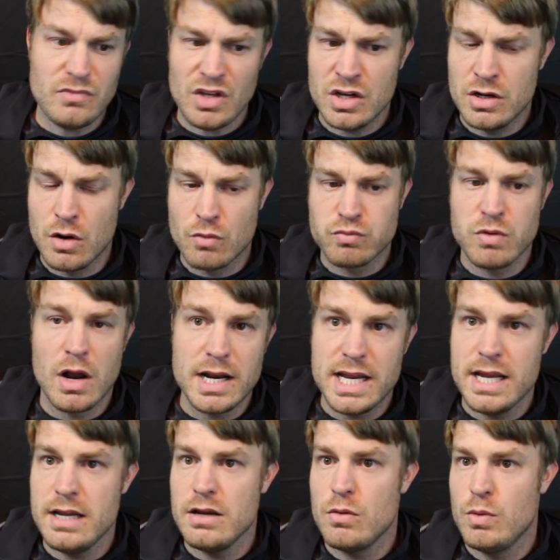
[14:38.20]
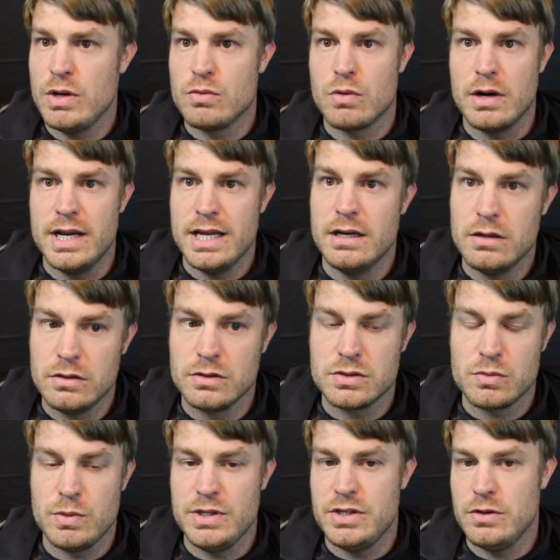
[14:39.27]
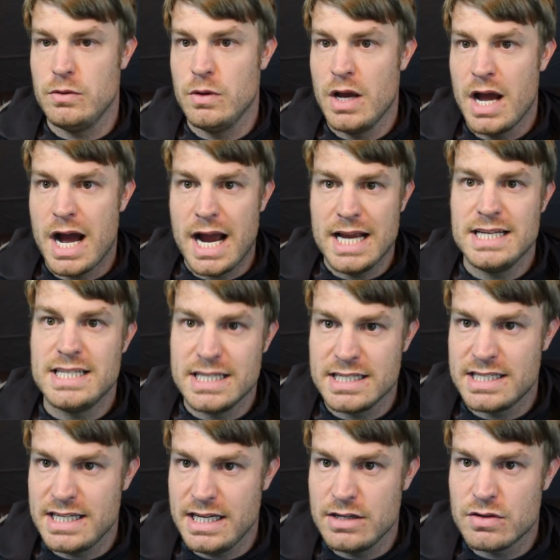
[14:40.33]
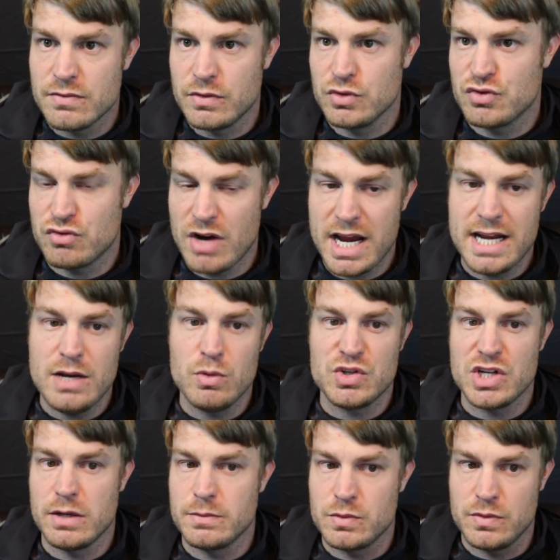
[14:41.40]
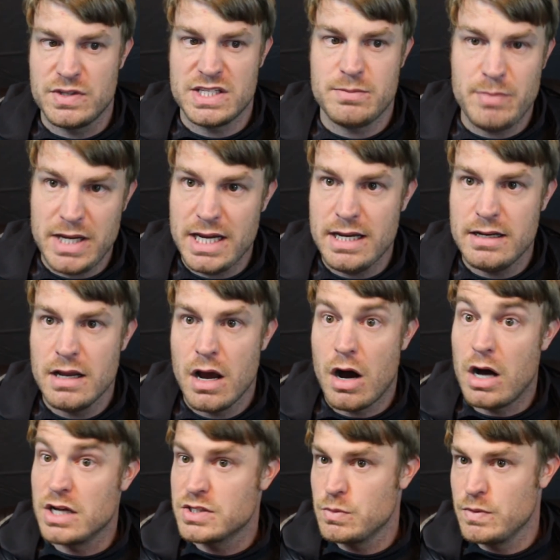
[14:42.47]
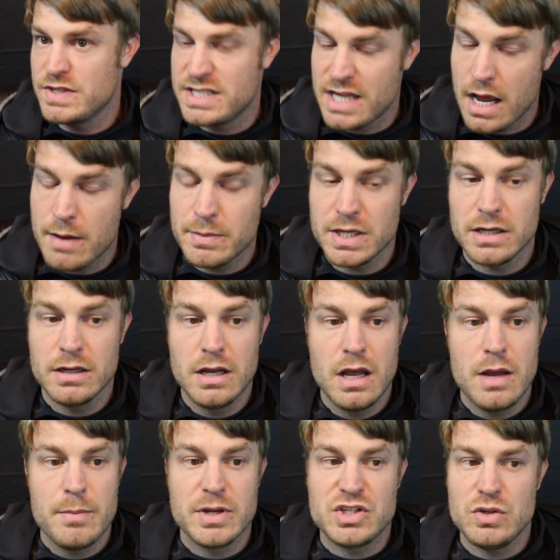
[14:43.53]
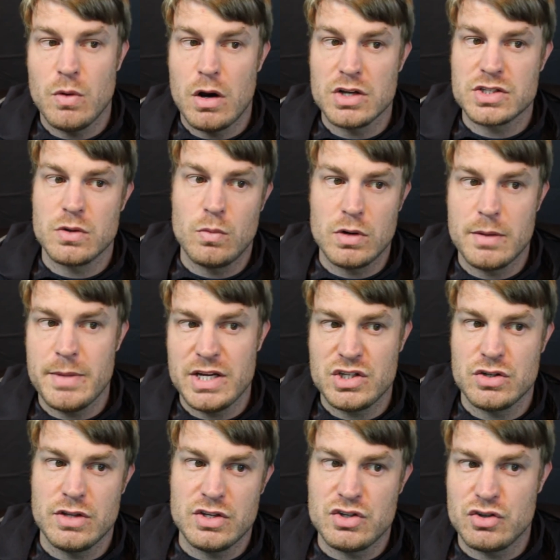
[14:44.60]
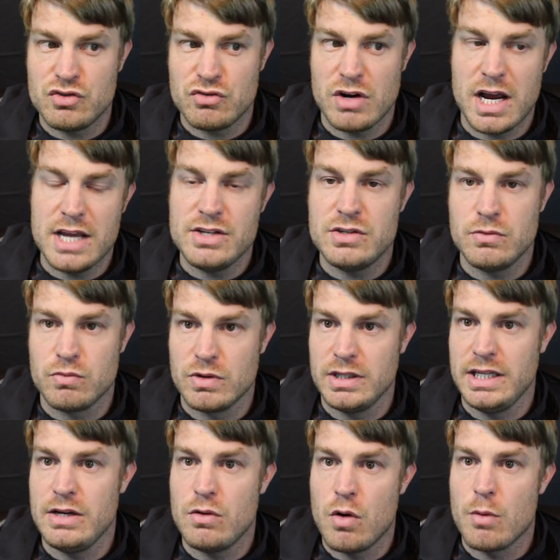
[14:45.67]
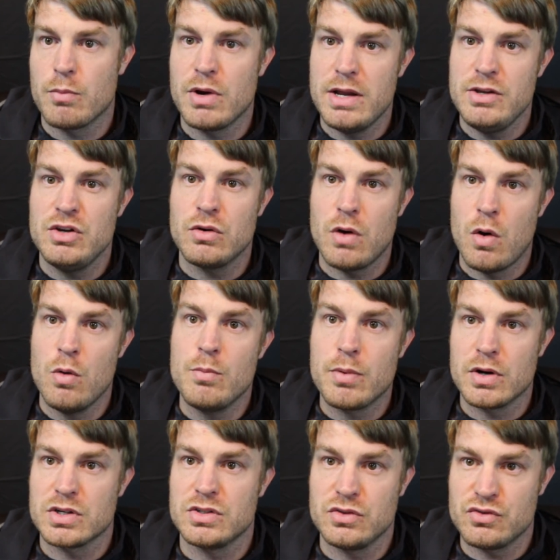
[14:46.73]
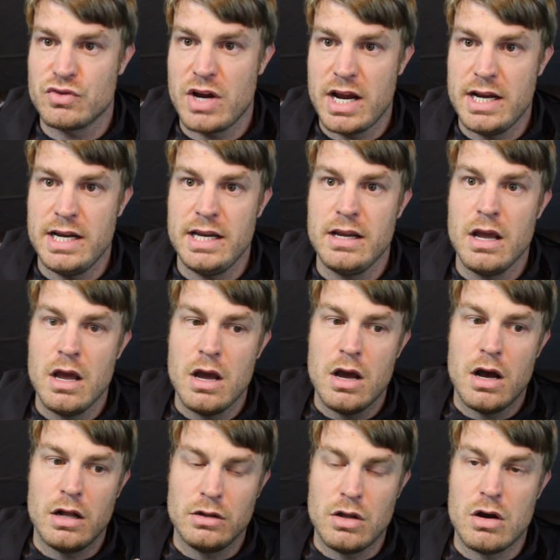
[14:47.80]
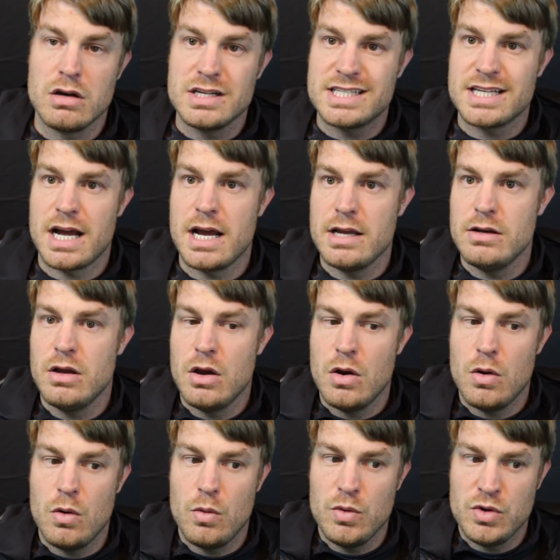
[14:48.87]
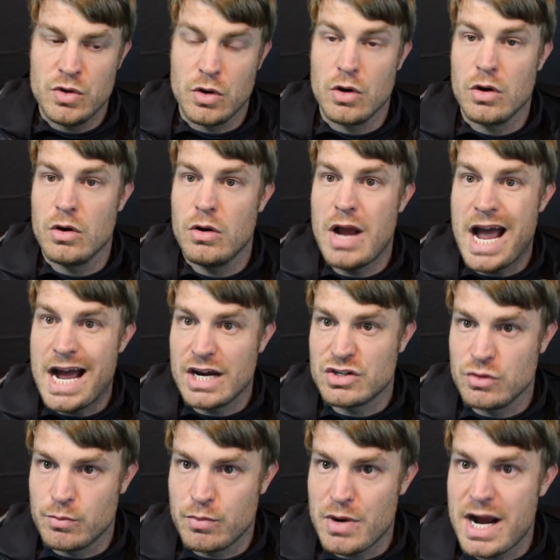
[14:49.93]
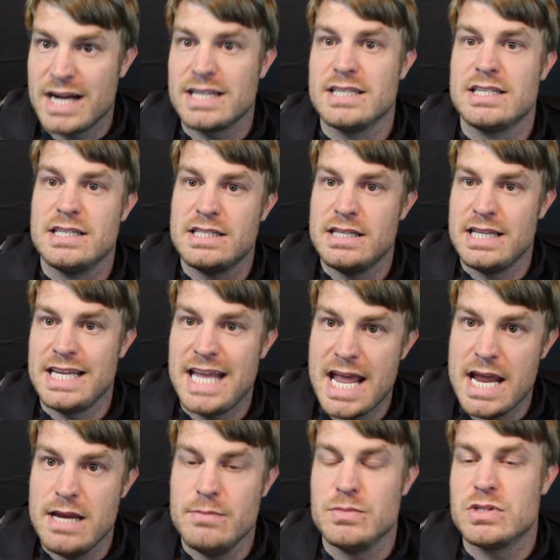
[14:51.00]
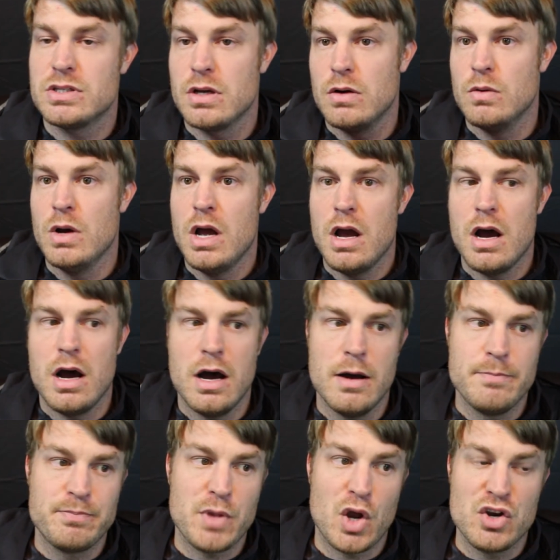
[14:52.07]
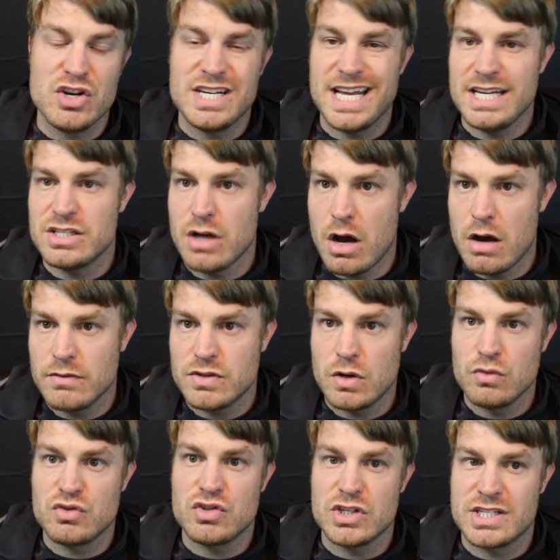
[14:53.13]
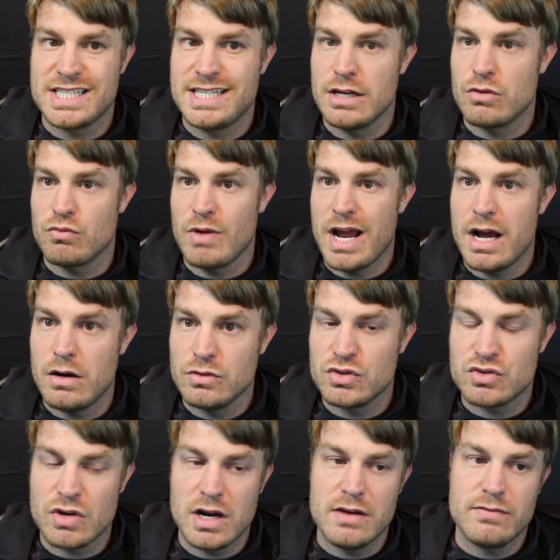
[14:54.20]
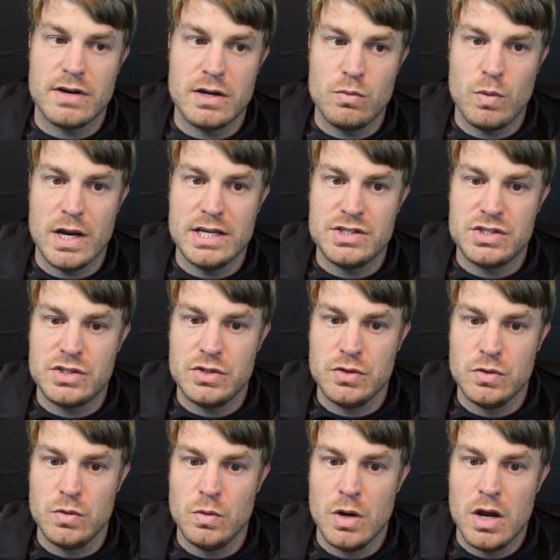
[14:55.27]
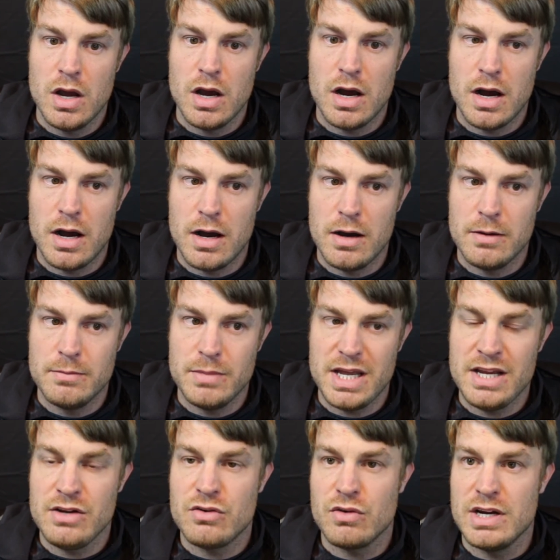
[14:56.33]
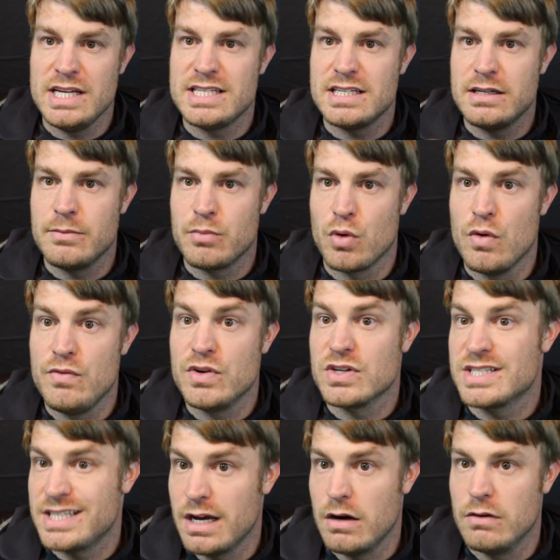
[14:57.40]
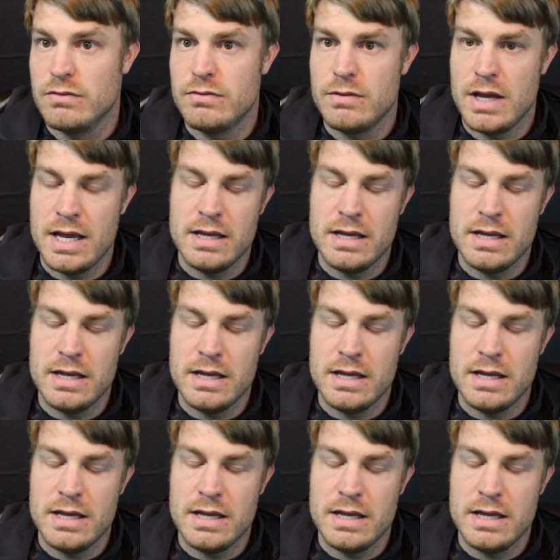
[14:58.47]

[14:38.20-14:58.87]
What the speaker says: You know, running, we'd run hills, we'd do high intensity interval training, which helps with speed, also with stamina, but you also want to make sure that you're trying to really incorporate your own personal training alongside your actual practices in the game. So on your days off, don't just sit around, try to find ways to increase and improve yourself.